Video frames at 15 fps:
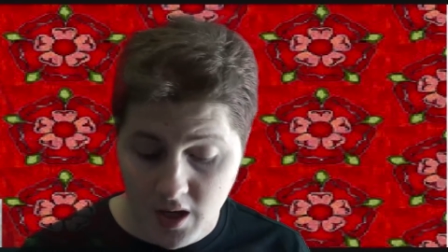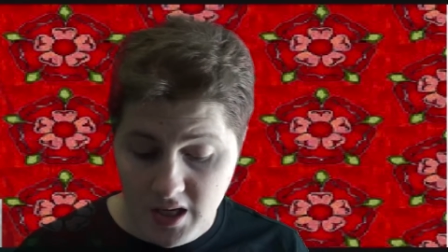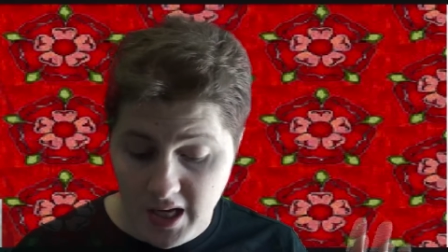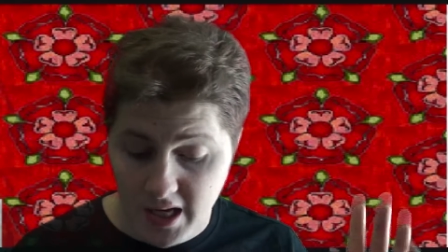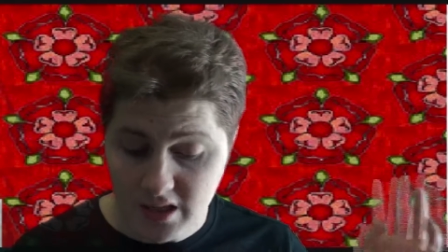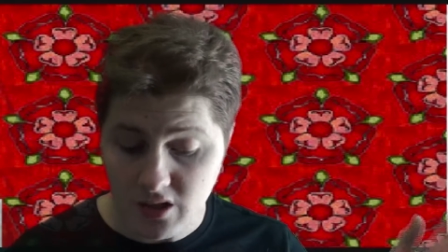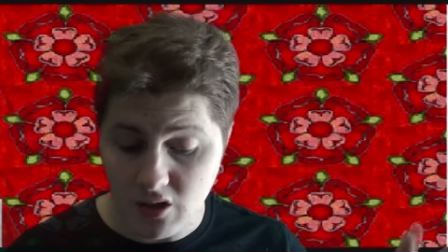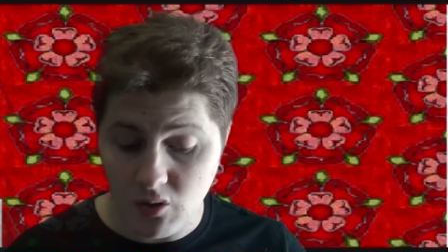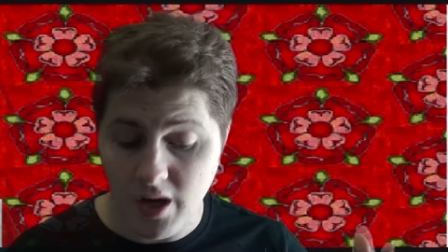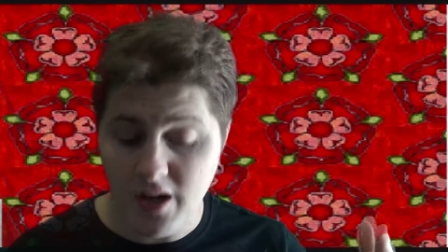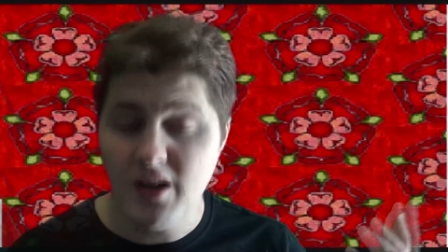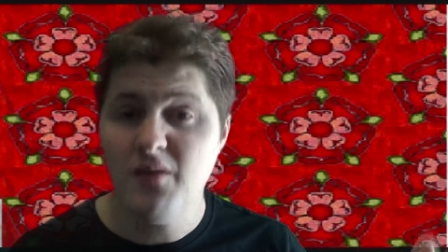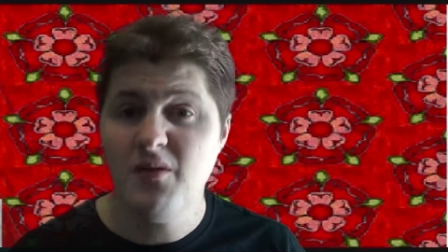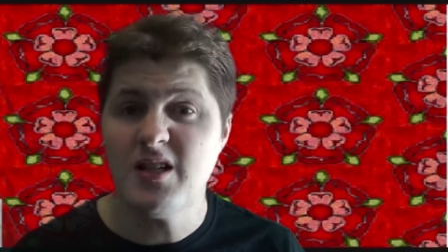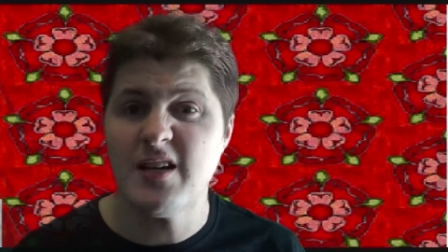Yeah, so
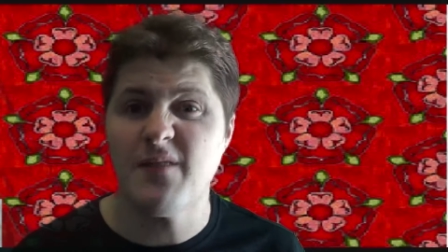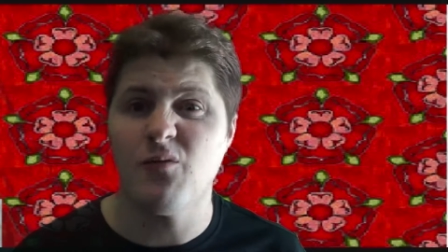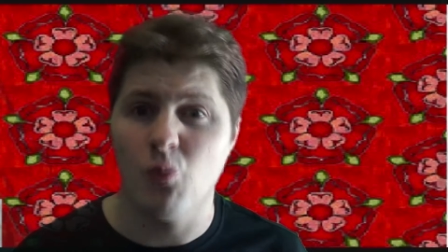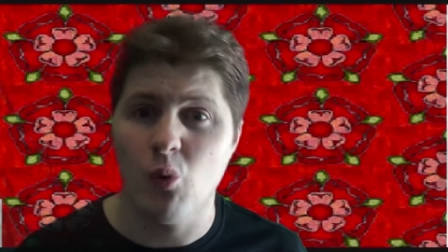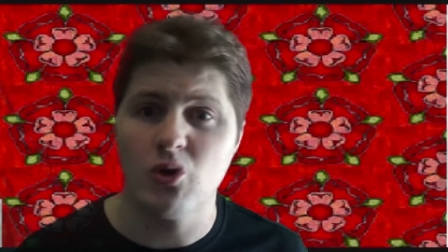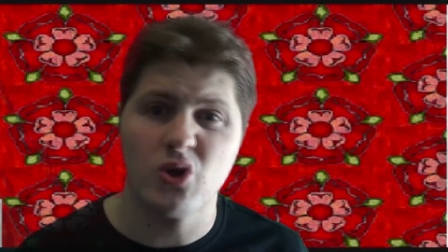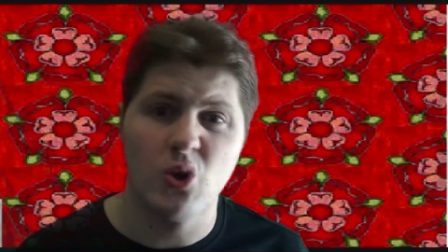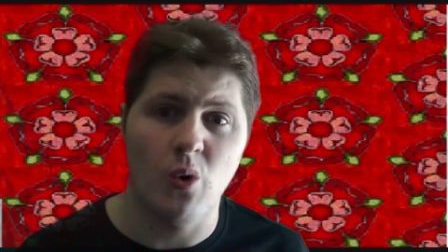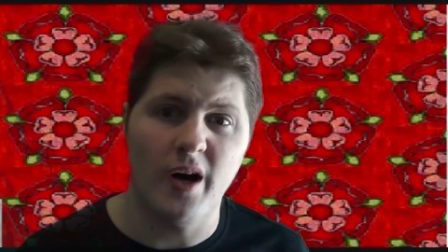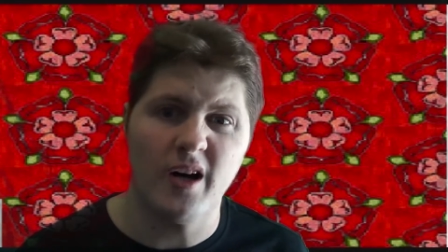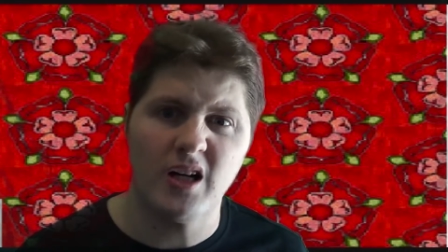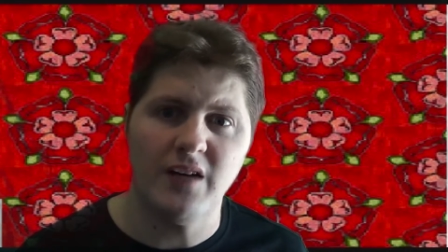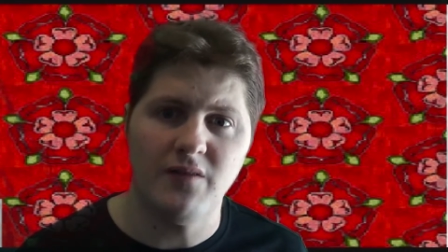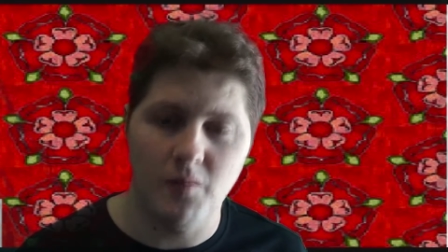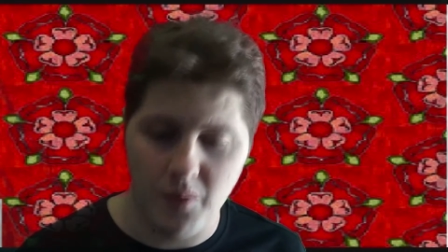Henry VII was quite a
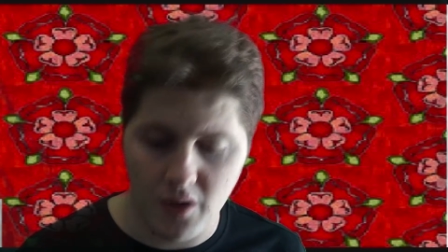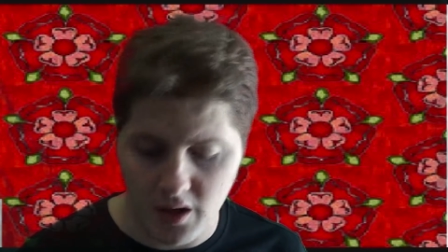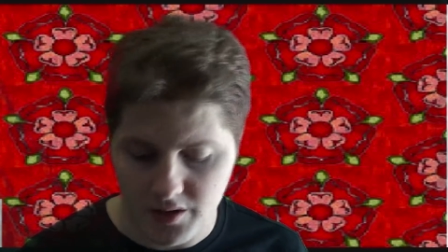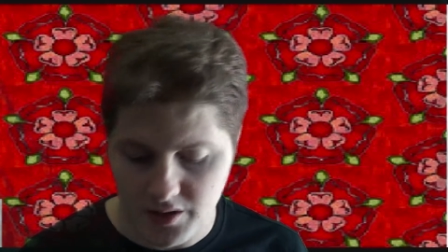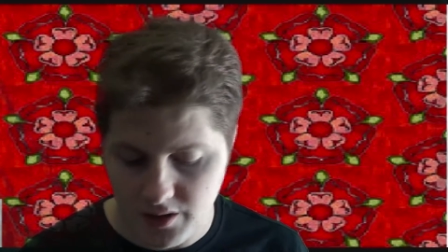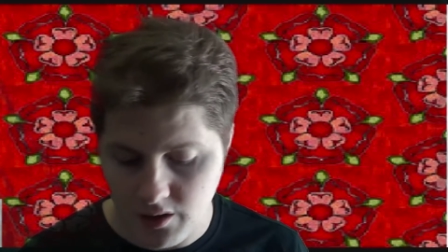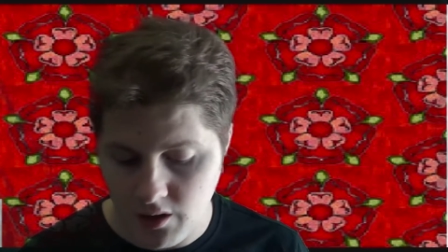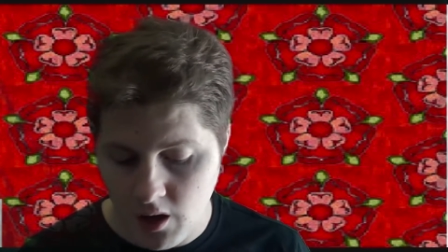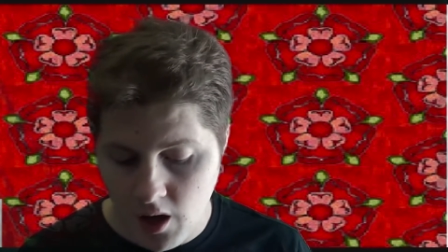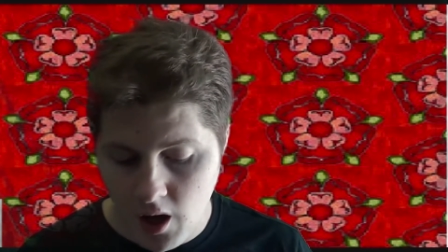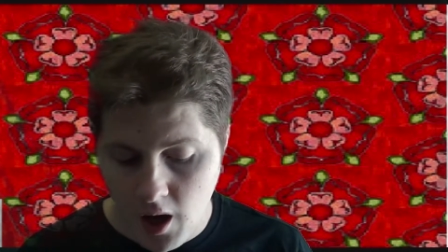clever person.